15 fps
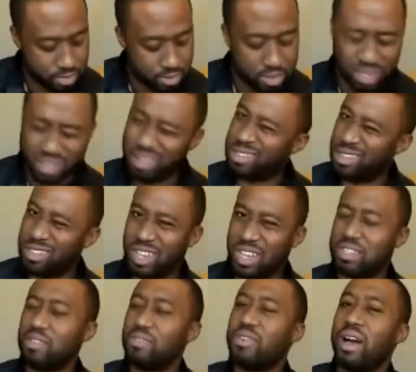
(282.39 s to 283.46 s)
to
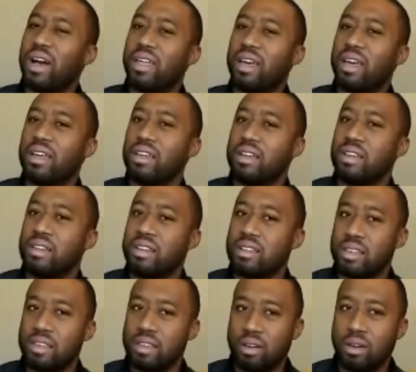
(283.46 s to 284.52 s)
justify that.
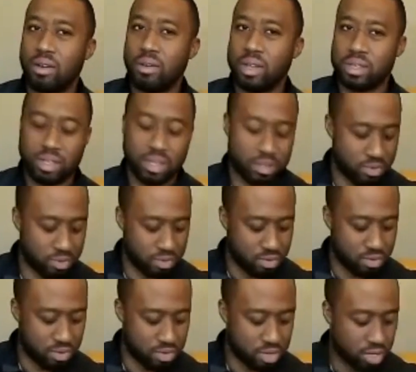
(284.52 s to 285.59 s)
It's
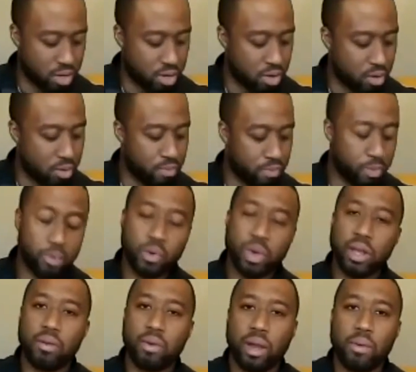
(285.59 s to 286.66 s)
so
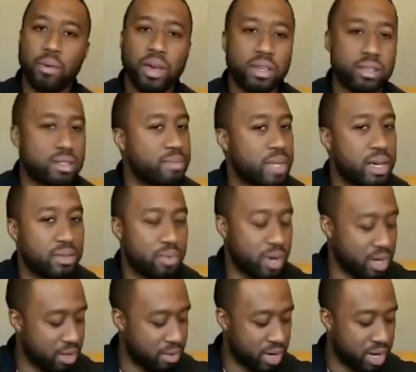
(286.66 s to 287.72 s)
right away. Sometimes when
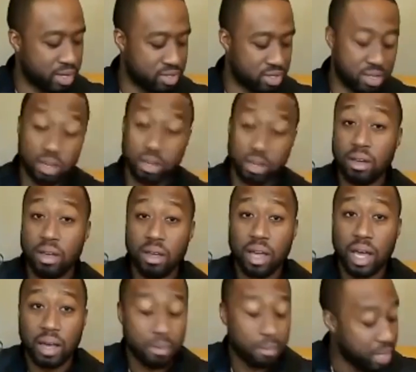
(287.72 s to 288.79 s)
I just hear
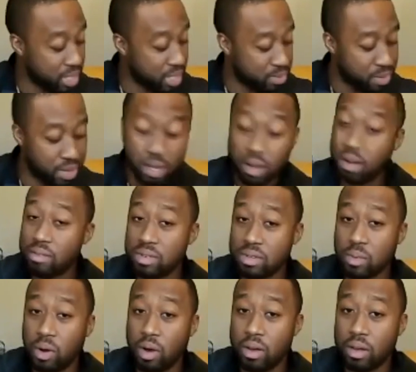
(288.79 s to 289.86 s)
I have a bass player just
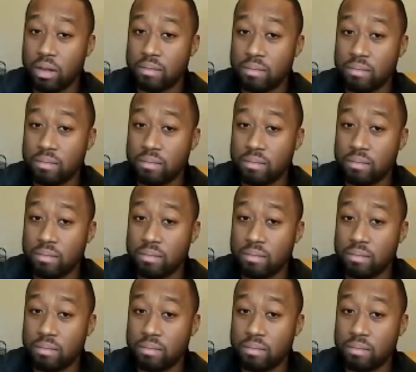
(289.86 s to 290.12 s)
walking